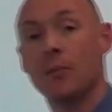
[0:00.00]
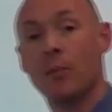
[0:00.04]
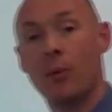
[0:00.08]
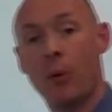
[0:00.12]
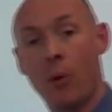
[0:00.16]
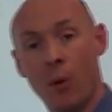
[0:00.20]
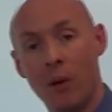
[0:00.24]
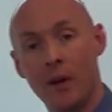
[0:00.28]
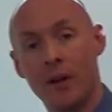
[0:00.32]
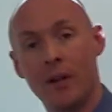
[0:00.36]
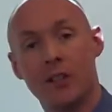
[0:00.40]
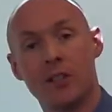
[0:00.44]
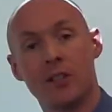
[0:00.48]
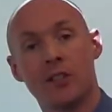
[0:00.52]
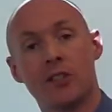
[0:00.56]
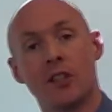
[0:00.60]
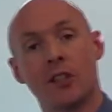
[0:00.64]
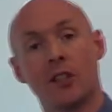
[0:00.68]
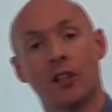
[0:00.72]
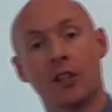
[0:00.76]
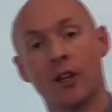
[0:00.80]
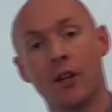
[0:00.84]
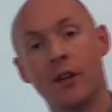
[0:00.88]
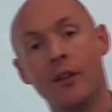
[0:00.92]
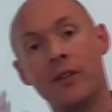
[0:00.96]
important to
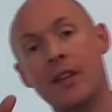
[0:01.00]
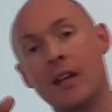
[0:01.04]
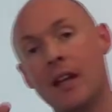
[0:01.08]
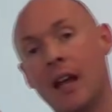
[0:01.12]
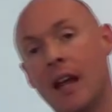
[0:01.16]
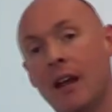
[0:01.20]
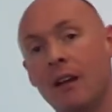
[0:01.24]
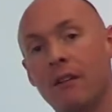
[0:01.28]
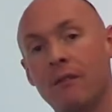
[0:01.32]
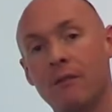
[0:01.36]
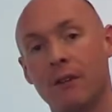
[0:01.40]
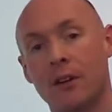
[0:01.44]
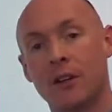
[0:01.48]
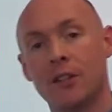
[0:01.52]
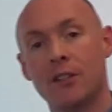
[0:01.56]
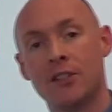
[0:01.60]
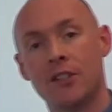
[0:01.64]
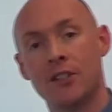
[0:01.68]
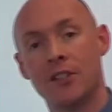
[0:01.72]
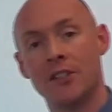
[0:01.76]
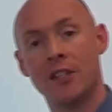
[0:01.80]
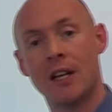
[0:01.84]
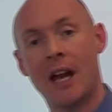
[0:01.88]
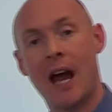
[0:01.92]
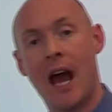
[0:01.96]
learn the
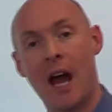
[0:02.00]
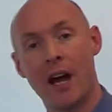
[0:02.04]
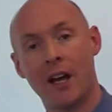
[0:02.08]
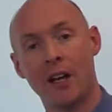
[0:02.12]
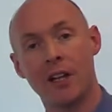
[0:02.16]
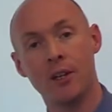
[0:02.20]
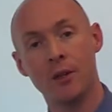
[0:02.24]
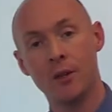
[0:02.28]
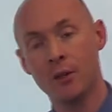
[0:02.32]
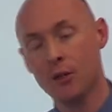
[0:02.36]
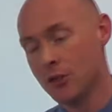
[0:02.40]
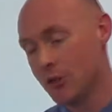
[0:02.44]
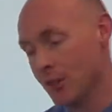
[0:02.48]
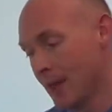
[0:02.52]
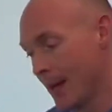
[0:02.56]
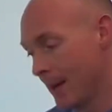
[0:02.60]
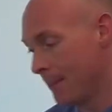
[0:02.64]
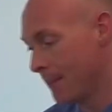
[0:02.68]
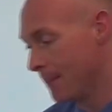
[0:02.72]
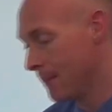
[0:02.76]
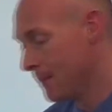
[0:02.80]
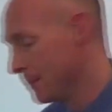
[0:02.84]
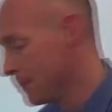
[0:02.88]
inverses and how to use them.